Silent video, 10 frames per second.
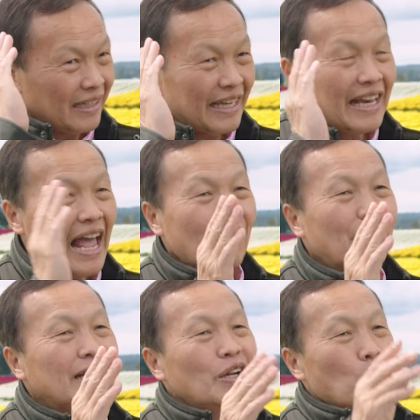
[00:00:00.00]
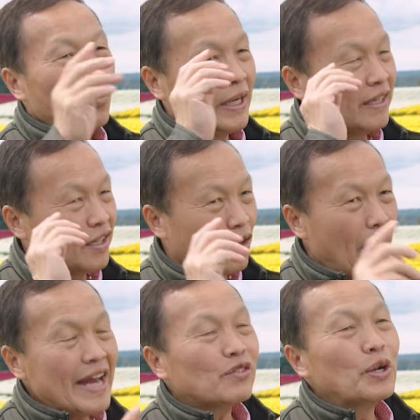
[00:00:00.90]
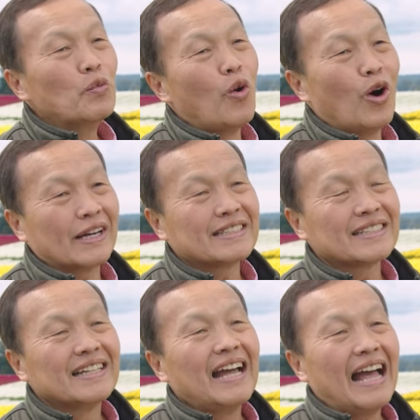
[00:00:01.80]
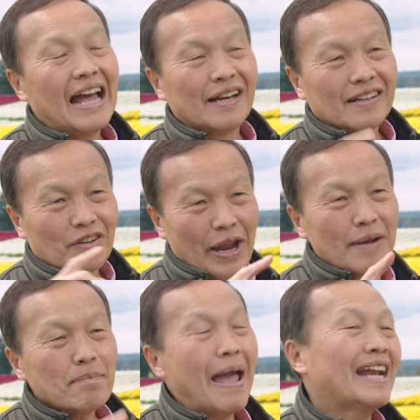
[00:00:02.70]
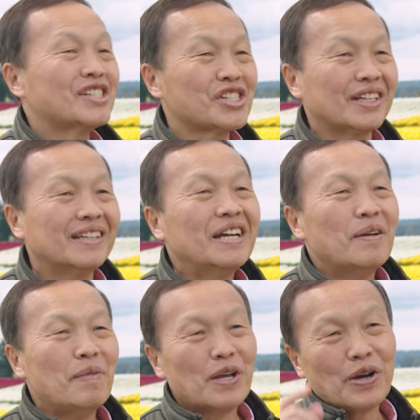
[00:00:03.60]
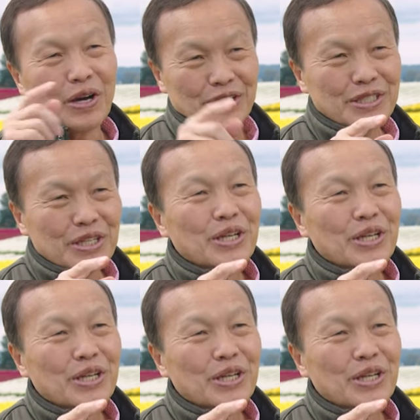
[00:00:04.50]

in heaven with great reward and great mansion, because